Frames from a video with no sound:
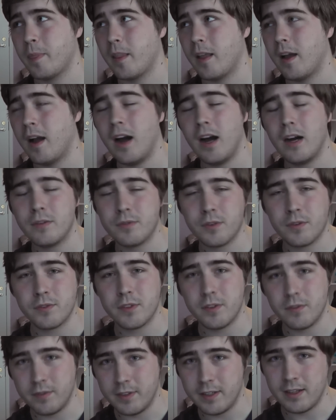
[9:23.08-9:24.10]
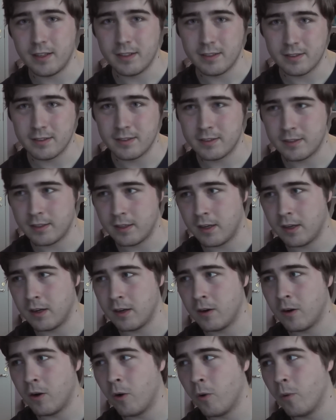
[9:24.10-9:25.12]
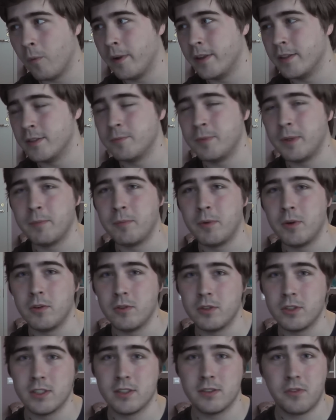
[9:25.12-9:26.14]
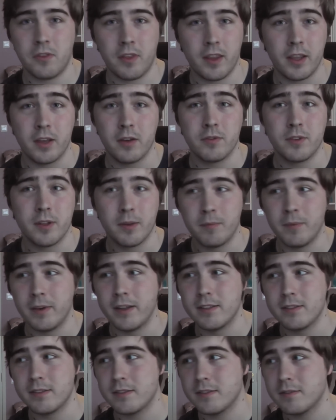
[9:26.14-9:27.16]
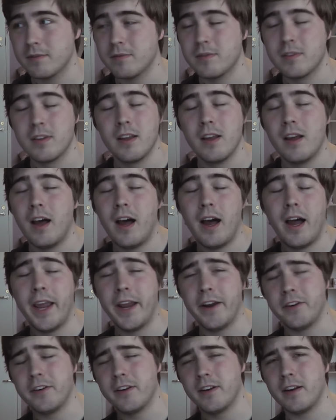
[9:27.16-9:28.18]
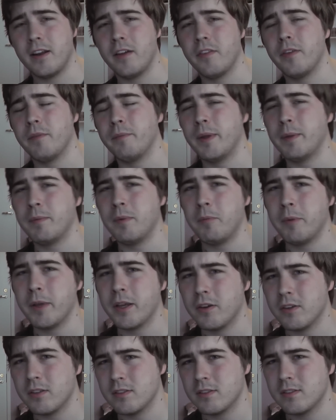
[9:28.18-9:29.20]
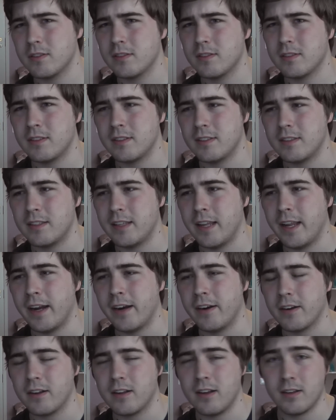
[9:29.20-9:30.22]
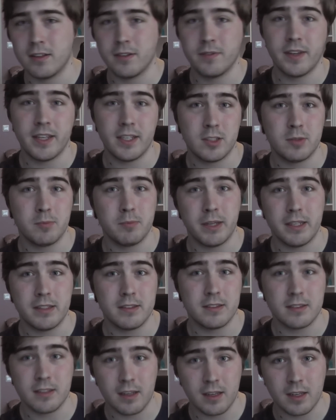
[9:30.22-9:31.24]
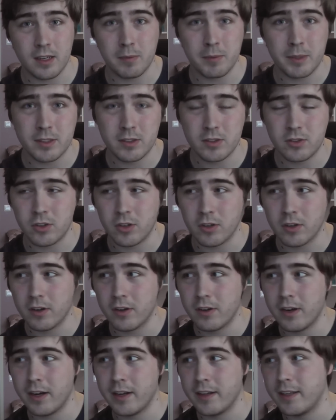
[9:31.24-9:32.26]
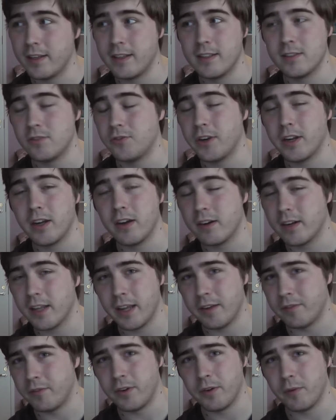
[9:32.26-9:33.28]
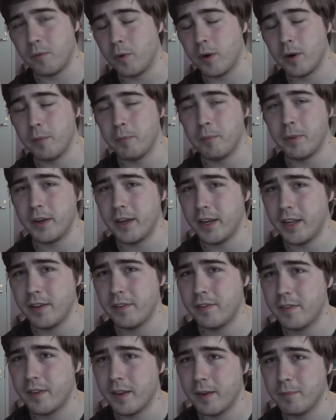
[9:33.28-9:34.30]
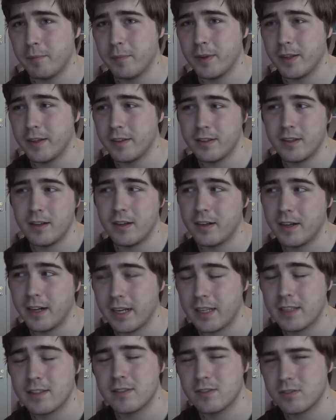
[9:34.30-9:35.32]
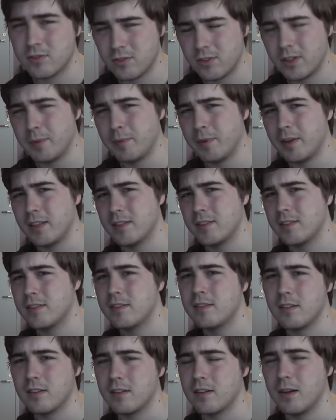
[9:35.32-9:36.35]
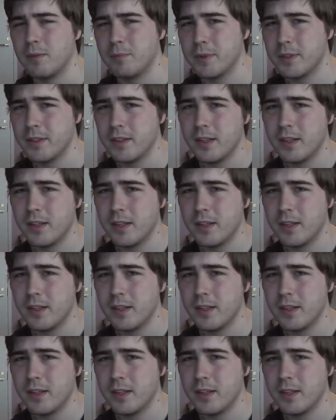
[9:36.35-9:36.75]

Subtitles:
half of the villains are always people who just think of them as higher than other people because their cultivation base is a little bit stronger and they disregard everyone beneath them and are extremely stuck up.